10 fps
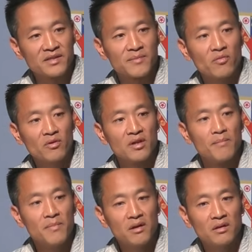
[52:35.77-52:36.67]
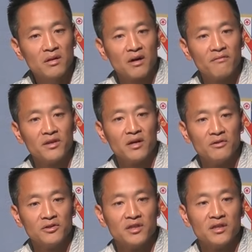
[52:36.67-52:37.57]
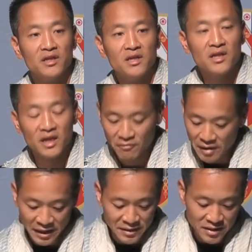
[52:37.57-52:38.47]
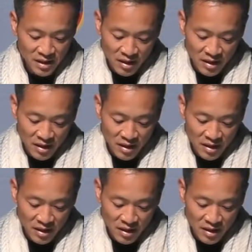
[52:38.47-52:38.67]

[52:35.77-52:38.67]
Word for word: I mean, we're in the middle of the ocean. It rains